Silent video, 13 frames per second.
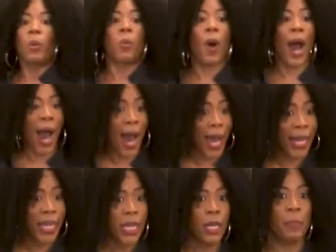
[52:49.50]

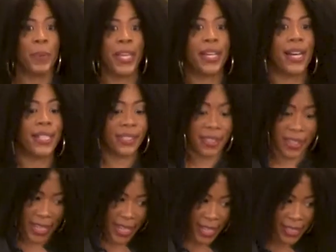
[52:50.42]
Why? Because
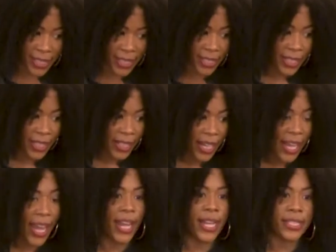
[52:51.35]
this
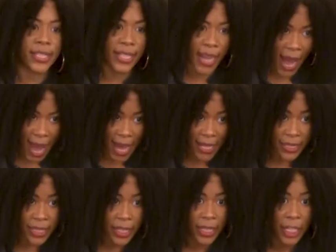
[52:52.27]
is
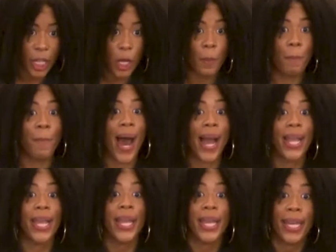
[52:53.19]
not
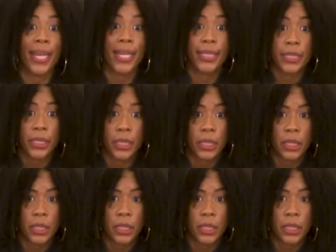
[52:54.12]
my end.